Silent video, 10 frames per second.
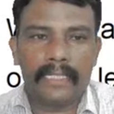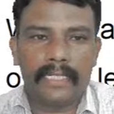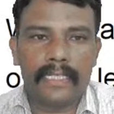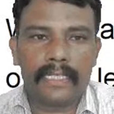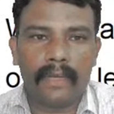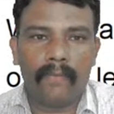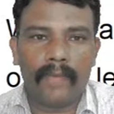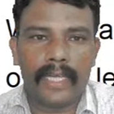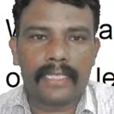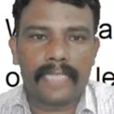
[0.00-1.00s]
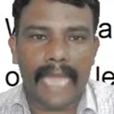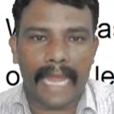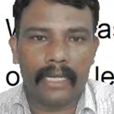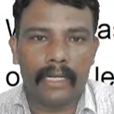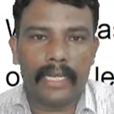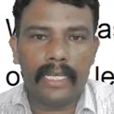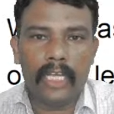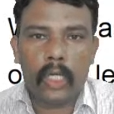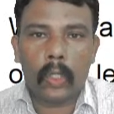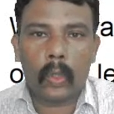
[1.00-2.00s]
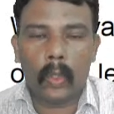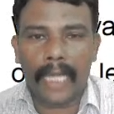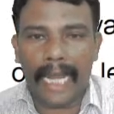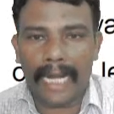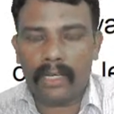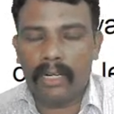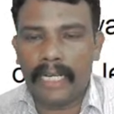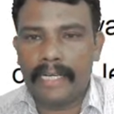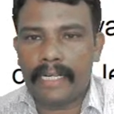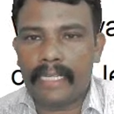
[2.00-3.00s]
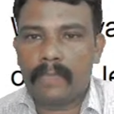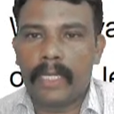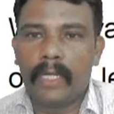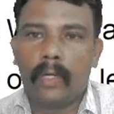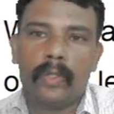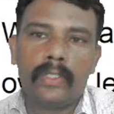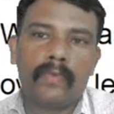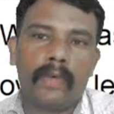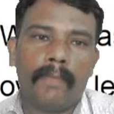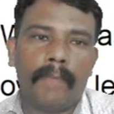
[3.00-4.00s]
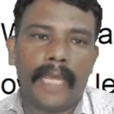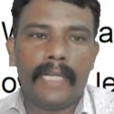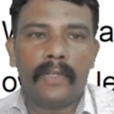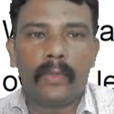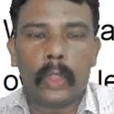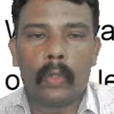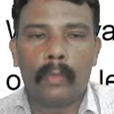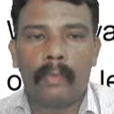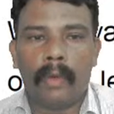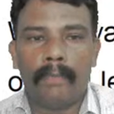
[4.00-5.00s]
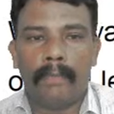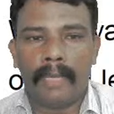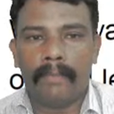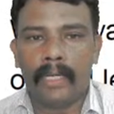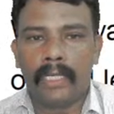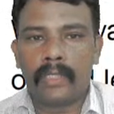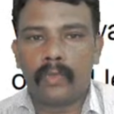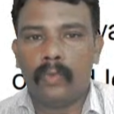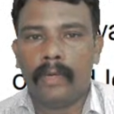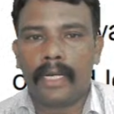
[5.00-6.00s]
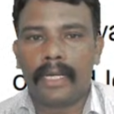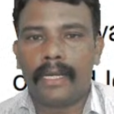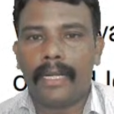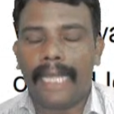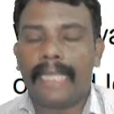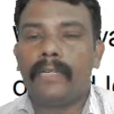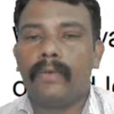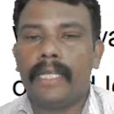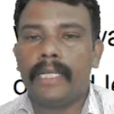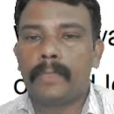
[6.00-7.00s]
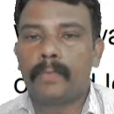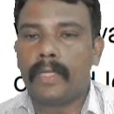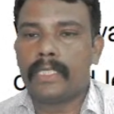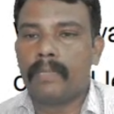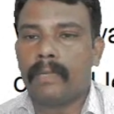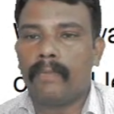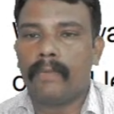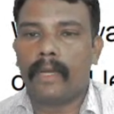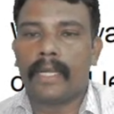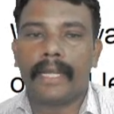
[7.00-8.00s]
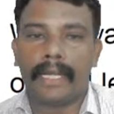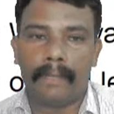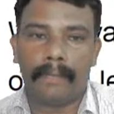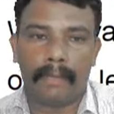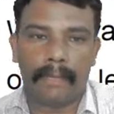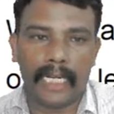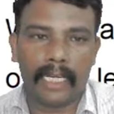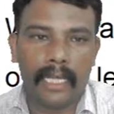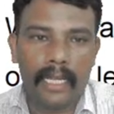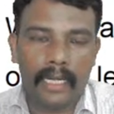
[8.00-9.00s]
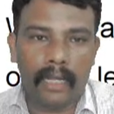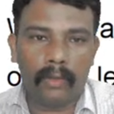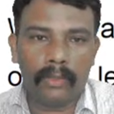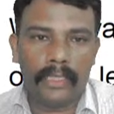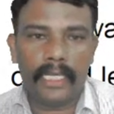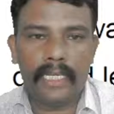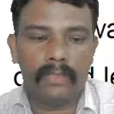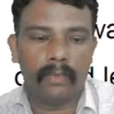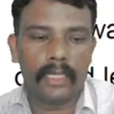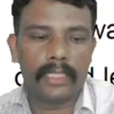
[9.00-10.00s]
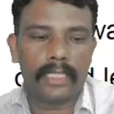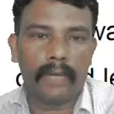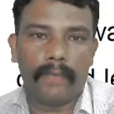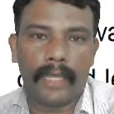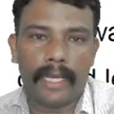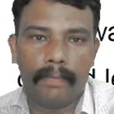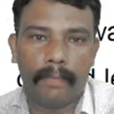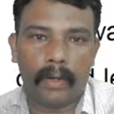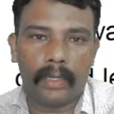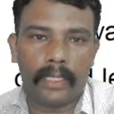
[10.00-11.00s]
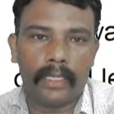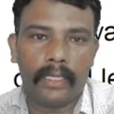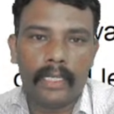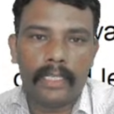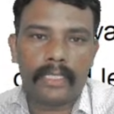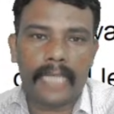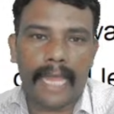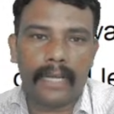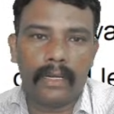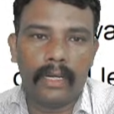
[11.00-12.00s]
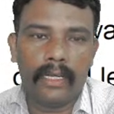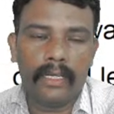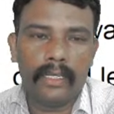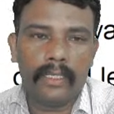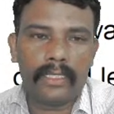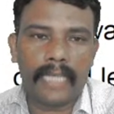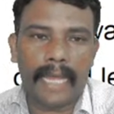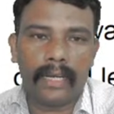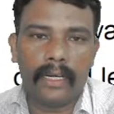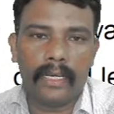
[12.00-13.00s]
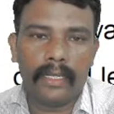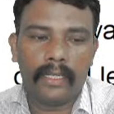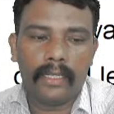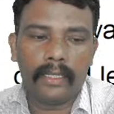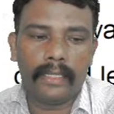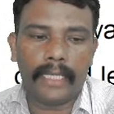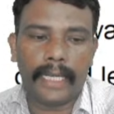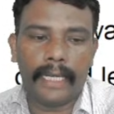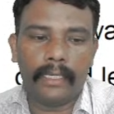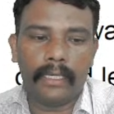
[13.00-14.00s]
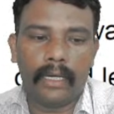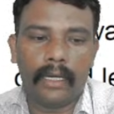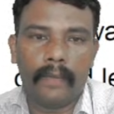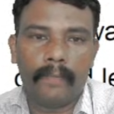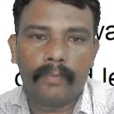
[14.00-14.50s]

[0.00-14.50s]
system where staggered collateral interest-free loans were made to a group of members who were collectively responsible for repayment. Now, these words are very important. Staggered, staggered, then uh,